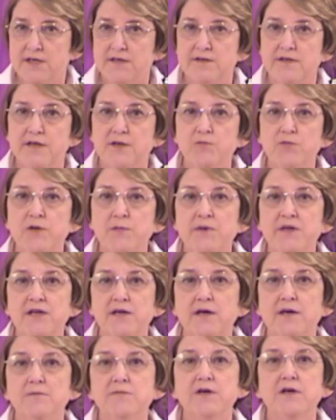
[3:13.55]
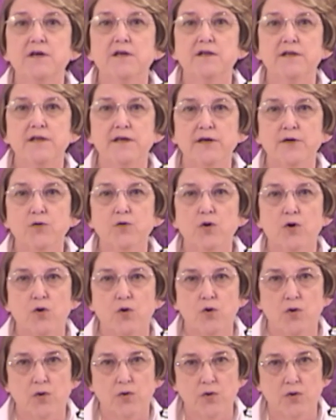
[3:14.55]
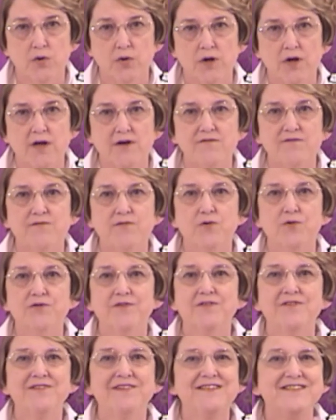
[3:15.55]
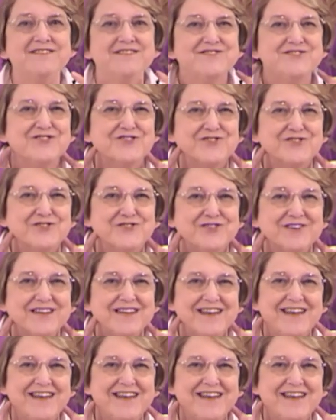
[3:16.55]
then we become clearer for the listener.